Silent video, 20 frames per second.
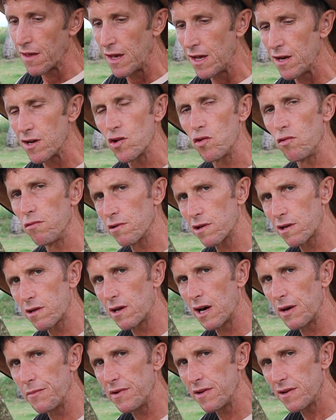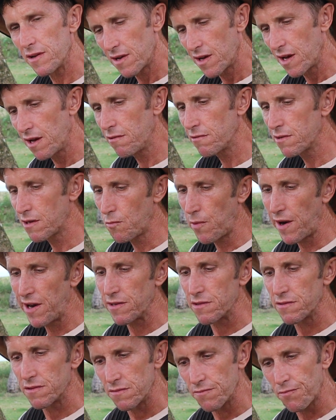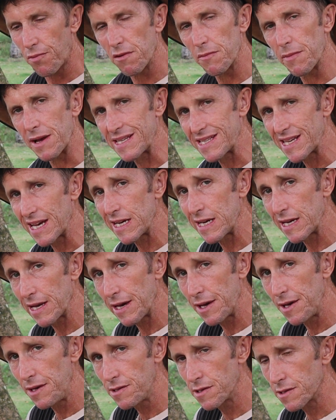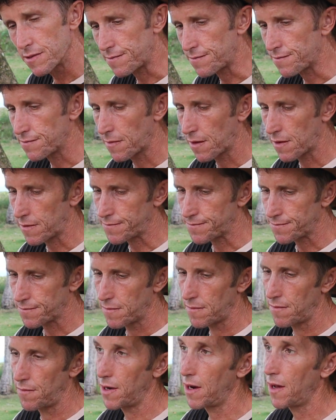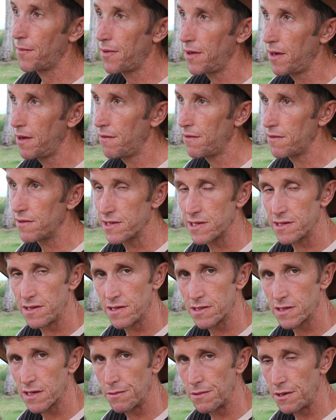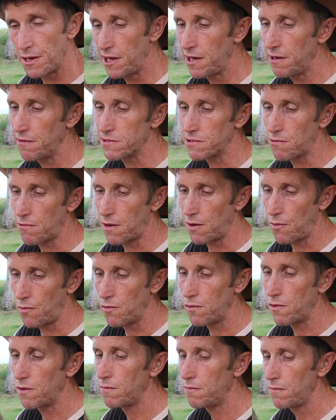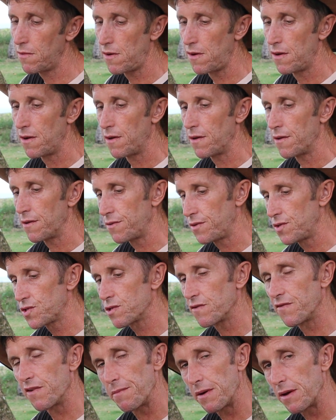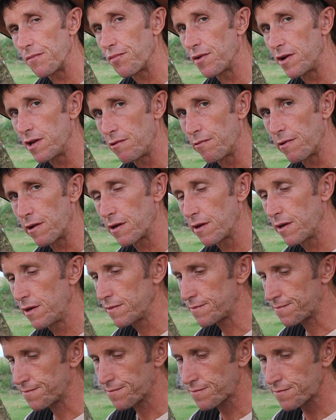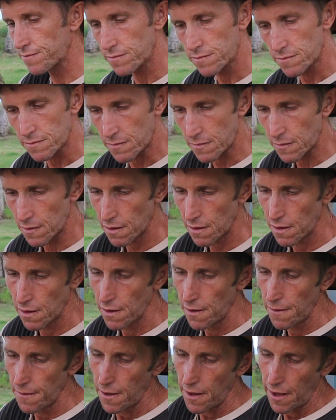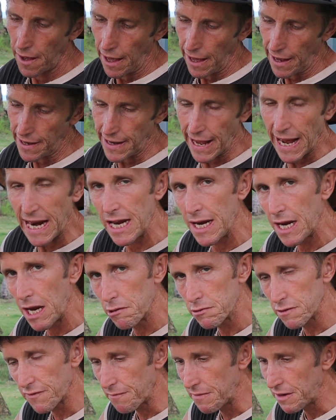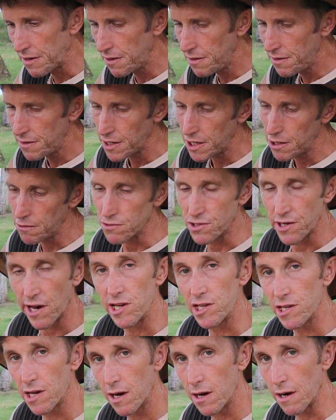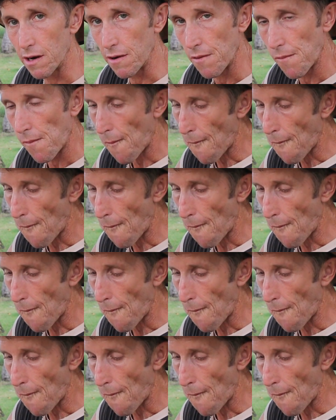In a cooler climate, it'll wait probably about 10 days. But up here in this time of year, it's quite warm. This will ferment pretty quickly. And how do you know it's fermented? It'll change colour.